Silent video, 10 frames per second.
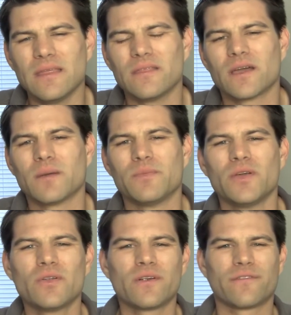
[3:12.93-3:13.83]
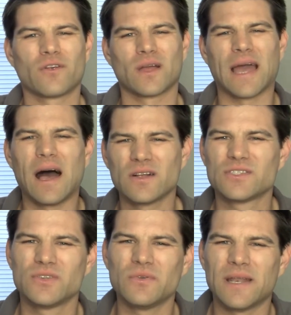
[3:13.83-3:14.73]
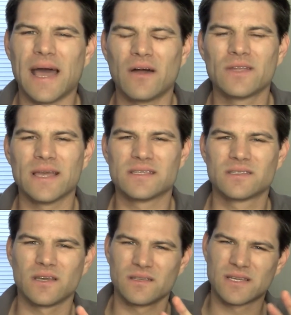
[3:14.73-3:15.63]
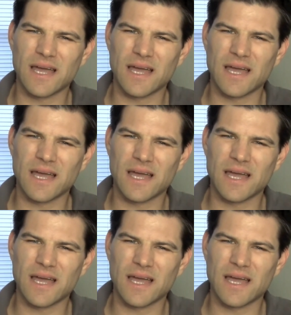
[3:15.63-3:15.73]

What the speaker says: the computer for a college student nowadays to